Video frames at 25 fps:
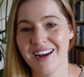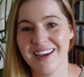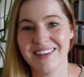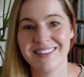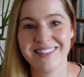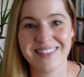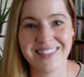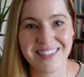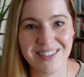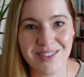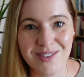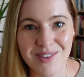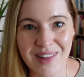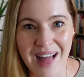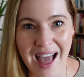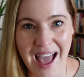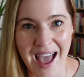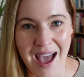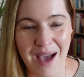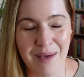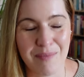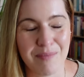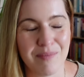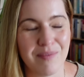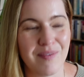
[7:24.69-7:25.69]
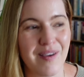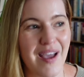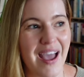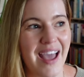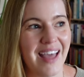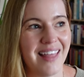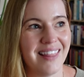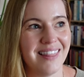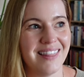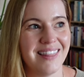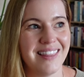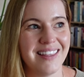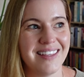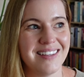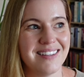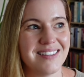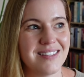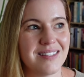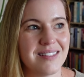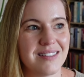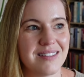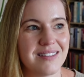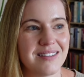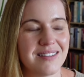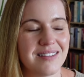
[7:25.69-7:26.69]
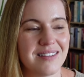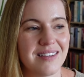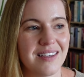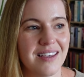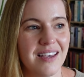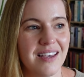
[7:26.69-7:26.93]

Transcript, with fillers: I still am and this